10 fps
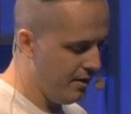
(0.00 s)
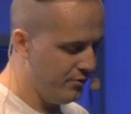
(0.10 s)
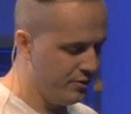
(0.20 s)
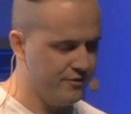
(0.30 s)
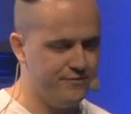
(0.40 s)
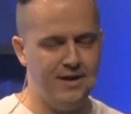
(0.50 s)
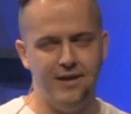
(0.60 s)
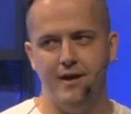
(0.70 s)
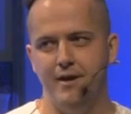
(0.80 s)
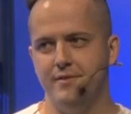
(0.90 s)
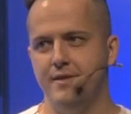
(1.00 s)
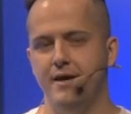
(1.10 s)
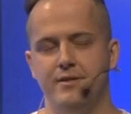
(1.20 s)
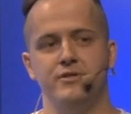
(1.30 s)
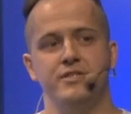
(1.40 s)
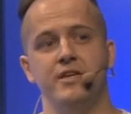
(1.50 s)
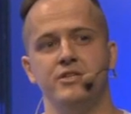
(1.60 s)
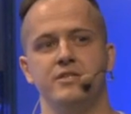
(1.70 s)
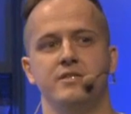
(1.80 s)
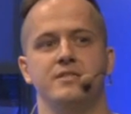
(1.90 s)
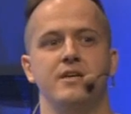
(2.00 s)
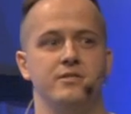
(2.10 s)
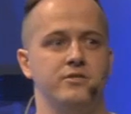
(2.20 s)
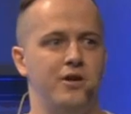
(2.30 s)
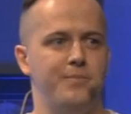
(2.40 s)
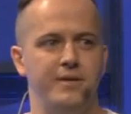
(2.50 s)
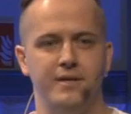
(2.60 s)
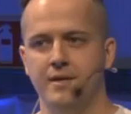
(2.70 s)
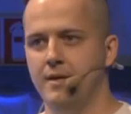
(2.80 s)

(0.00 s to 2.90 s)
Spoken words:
you can find out that your attention starts dropping.